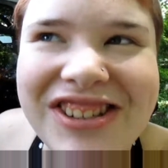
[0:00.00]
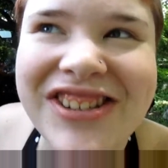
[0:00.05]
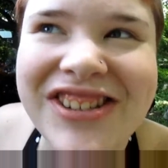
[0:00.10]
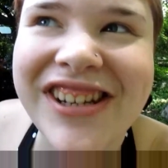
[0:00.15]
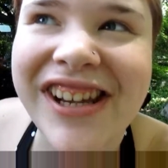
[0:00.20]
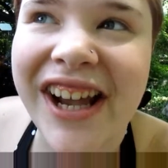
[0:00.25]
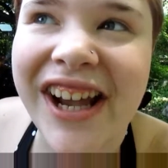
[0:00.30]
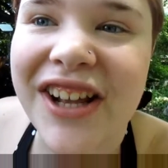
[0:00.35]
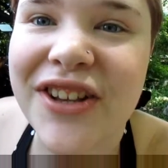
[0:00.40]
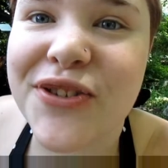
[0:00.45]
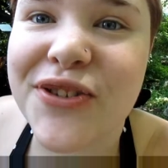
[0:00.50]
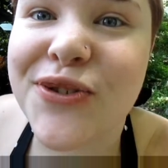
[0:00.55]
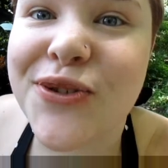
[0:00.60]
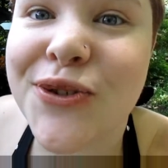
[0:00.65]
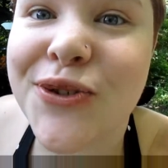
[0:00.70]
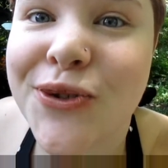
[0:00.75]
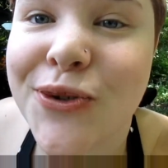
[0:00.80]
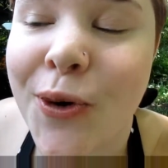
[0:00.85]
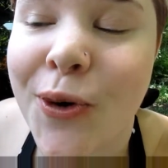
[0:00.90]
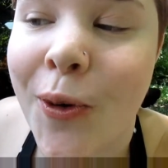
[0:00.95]
she got
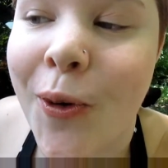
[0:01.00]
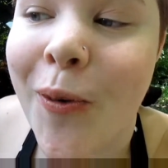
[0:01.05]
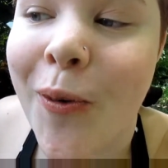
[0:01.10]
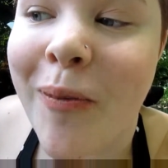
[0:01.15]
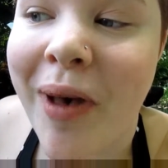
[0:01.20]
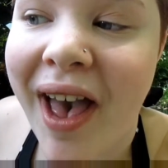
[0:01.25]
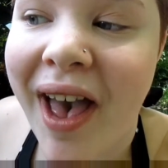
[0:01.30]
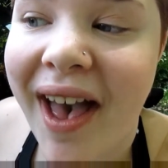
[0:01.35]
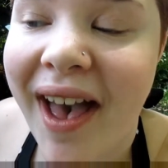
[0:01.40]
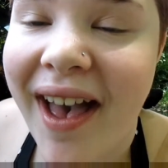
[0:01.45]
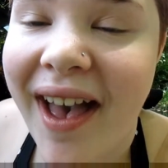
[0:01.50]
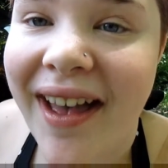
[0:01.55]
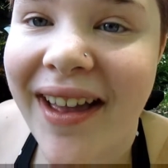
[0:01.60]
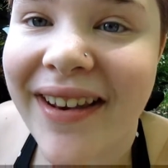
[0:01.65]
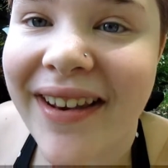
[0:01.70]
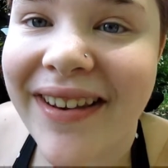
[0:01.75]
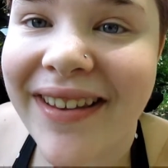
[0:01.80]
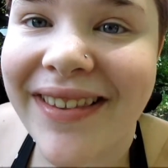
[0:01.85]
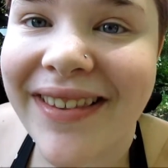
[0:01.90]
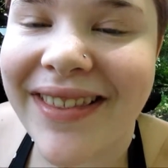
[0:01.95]
so
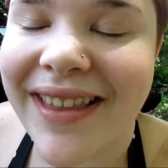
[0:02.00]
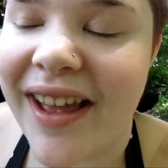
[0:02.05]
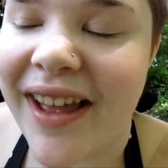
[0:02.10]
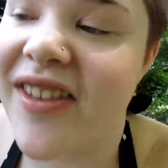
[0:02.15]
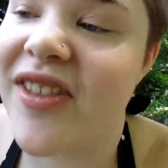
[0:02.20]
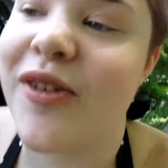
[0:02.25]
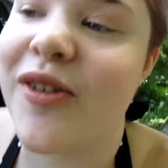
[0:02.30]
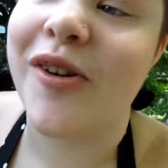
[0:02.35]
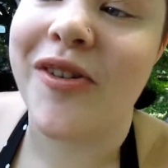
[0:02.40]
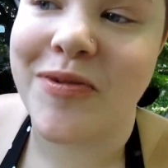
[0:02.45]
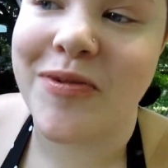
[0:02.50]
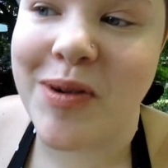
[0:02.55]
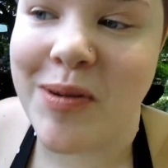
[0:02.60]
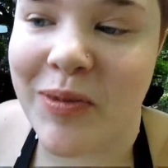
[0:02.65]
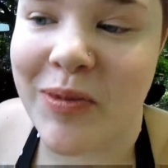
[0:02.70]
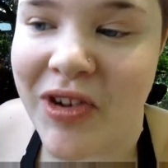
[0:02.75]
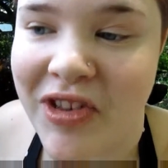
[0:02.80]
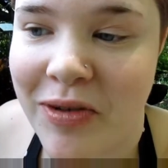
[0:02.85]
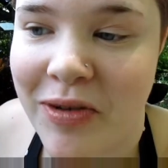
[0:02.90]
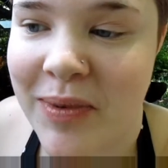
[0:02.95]
mad that there were other
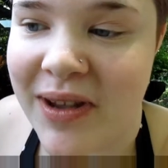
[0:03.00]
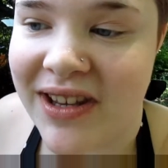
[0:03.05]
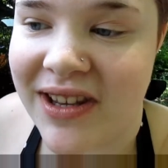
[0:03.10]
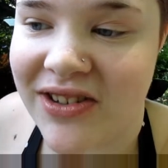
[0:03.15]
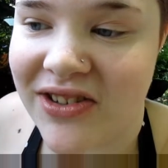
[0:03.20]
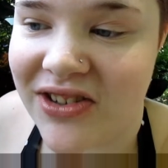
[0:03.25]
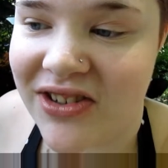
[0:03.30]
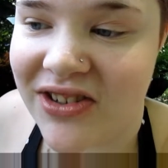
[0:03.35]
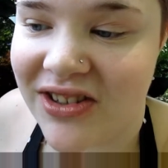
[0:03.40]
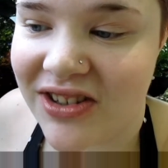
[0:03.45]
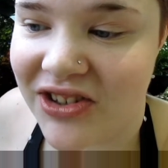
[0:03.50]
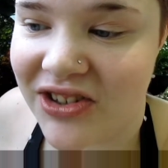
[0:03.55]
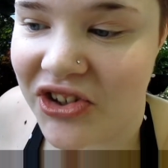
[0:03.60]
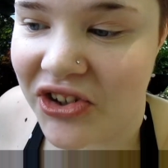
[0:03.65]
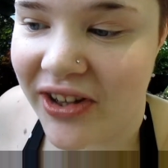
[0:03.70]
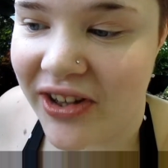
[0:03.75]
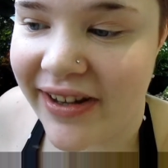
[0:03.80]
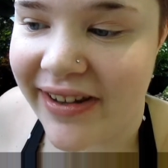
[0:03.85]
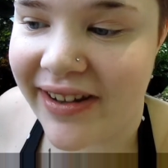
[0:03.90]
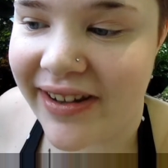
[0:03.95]
people on the beach
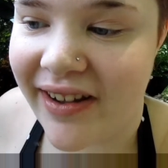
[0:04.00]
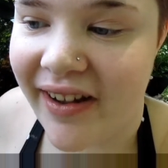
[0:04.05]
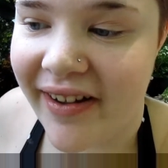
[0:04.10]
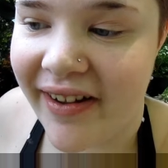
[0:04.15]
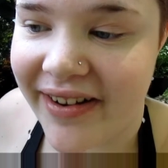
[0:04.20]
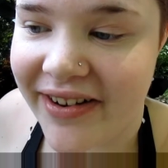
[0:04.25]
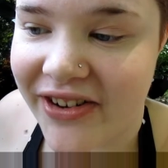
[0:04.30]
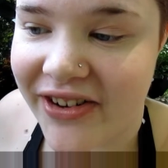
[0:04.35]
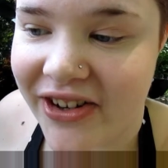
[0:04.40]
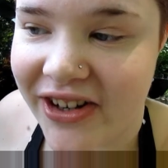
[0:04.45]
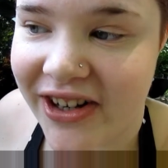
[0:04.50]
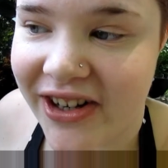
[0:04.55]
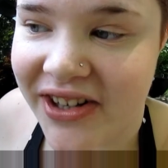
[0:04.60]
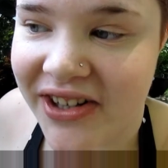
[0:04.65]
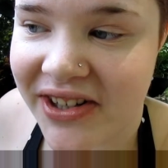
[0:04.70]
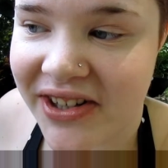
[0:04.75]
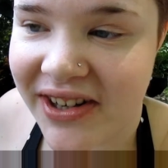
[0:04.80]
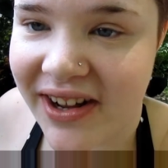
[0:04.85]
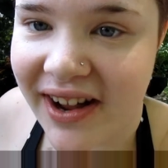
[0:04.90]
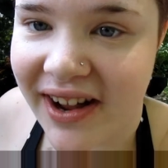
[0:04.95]
she like got in her
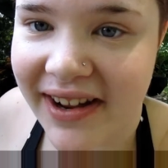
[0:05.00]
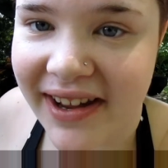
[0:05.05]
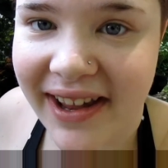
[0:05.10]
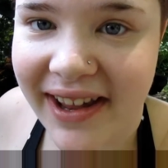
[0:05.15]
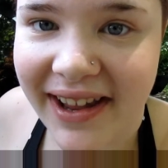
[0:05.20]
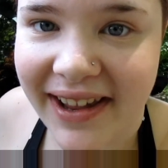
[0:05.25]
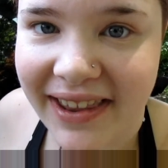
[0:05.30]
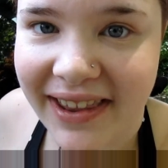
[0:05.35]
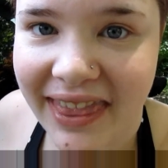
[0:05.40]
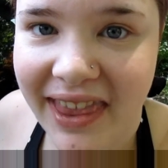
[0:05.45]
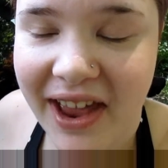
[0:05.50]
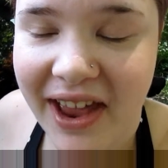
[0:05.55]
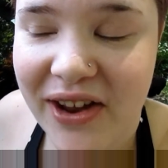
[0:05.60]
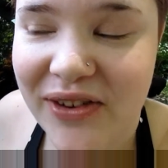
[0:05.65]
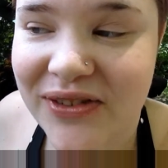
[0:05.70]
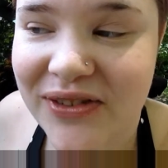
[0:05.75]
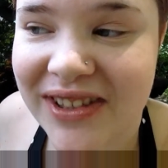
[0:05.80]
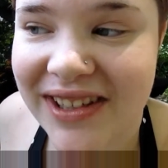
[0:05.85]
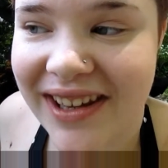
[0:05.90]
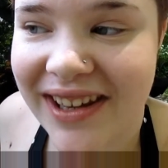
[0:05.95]
kayak and
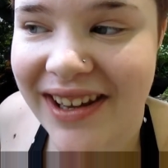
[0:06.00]
left